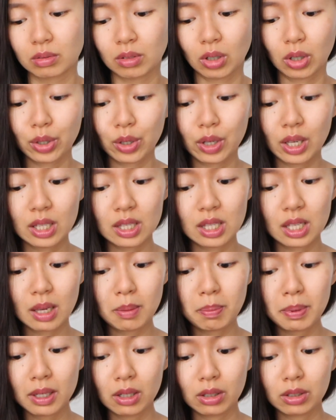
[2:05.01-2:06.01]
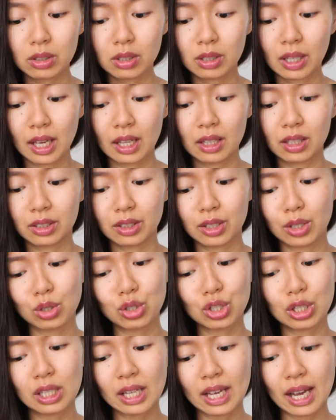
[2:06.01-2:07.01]
Or you can skip it altogether.
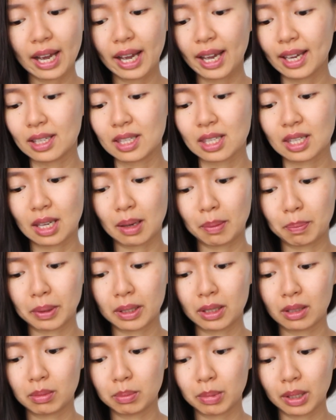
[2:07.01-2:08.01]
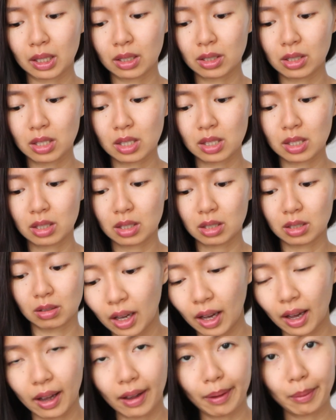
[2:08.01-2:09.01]
Usually I skip it because
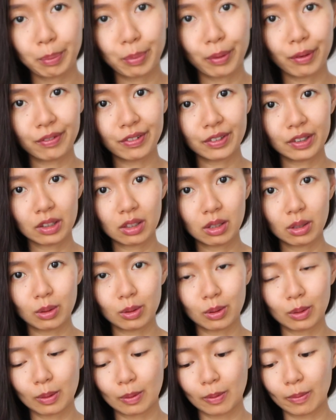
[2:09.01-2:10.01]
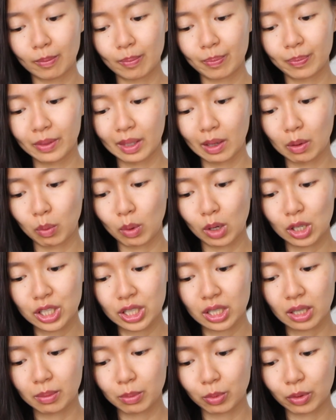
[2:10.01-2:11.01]
I prefer to
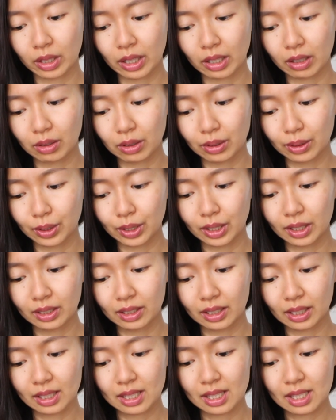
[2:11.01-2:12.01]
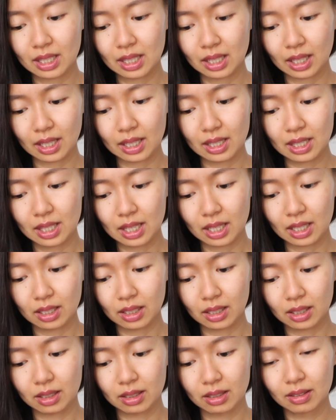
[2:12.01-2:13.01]
wash up without oil. That's
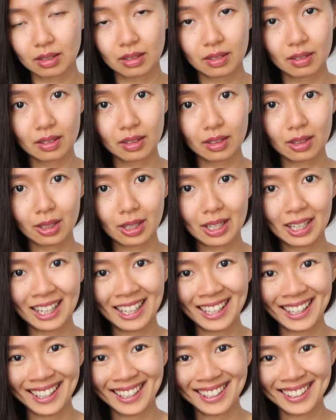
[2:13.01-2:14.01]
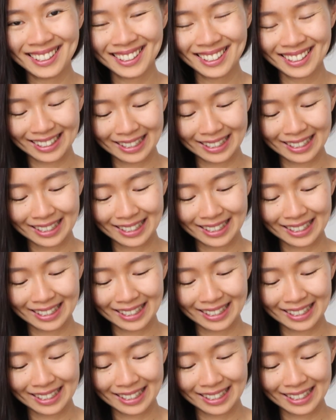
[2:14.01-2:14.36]
easier to clean.